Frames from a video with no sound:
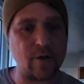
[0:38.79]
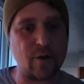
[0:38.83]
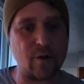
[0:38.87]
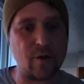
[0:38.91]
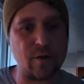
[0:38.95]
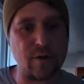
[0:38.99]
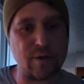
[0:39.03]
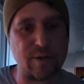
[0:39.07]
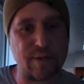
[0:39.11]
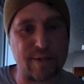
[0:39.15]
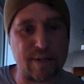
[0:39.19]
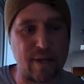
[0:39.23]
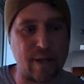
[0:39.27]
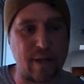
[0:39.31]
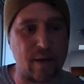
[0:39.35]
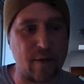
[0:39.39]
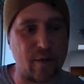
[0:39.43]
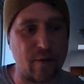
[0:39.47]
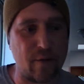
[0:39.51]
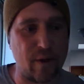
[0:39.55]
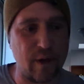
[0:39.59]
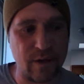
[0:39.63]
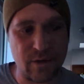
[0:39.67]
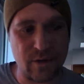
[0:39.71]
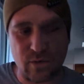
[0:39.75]
churches and
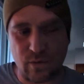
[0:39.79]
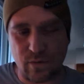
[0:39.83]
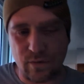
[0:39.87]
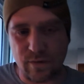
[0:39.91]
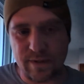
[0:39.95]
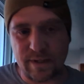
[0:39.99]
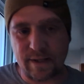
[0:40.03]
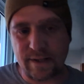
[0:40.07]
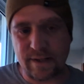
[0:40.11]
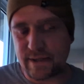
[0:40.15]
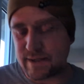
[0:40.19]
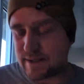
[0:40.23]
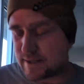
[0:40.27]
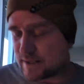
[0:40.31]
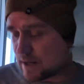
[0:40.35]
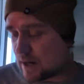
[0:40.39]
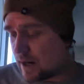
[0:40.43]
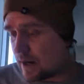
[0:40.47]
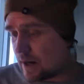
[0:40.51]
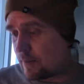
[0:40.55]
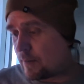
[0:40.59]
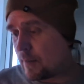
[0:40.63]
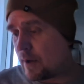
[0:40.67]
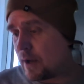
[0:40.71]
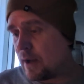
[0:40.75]
cathedrals at this
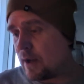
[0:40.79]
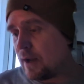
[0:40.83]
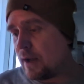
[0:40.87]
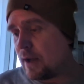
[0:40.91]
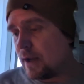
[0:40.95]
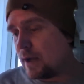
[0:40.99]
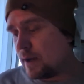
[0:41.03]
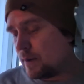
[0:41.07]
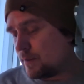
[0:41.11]
time.